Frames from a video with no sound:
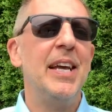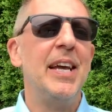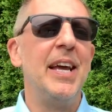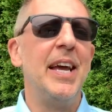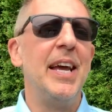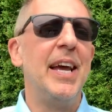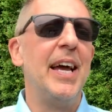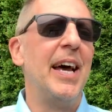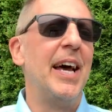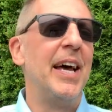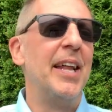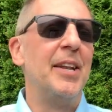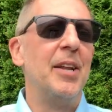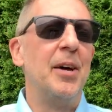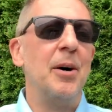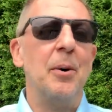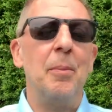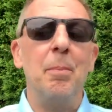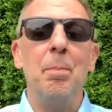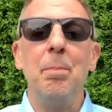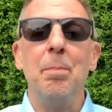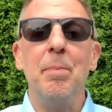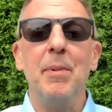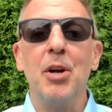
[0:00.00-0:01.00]
and
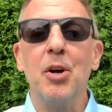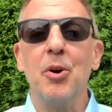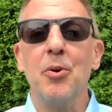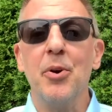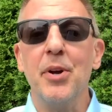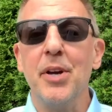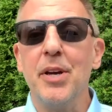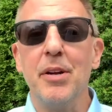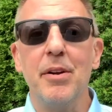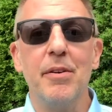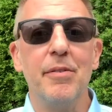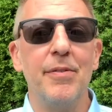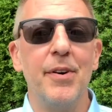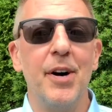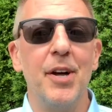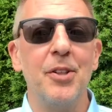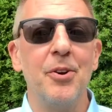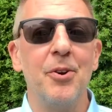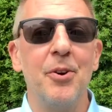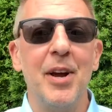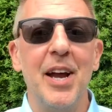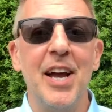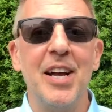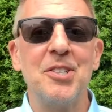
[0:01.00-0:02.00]
a myriad of
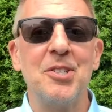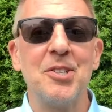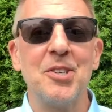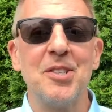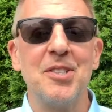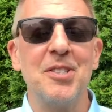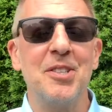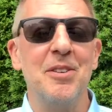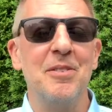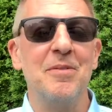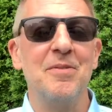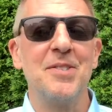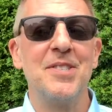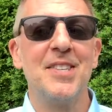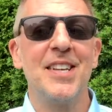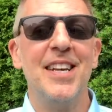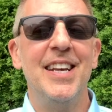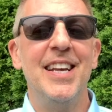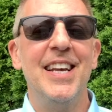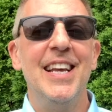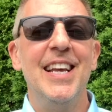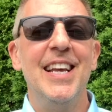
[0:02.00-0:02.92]
other adjectives.